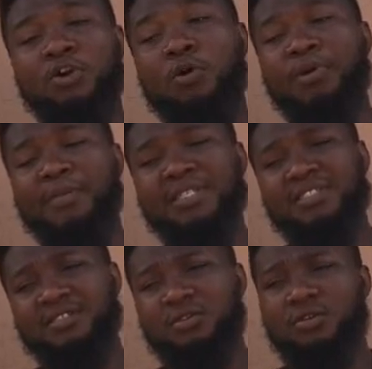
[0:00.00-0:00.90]

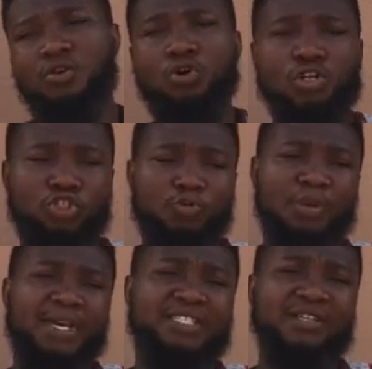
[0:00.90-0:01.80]
complement or a
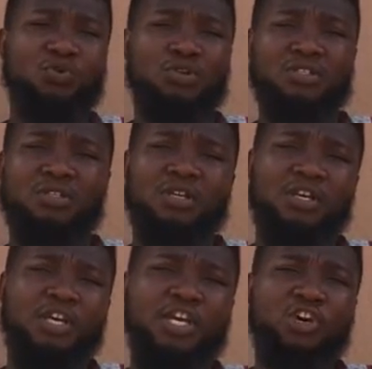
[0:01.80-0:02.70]
supplement in what?
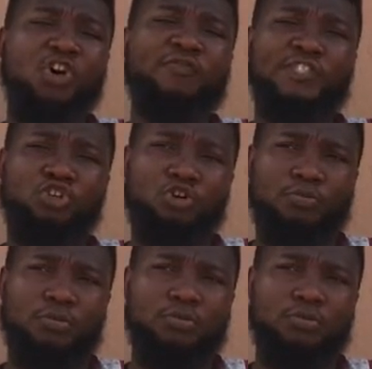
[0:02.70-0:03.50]
In cough syrup.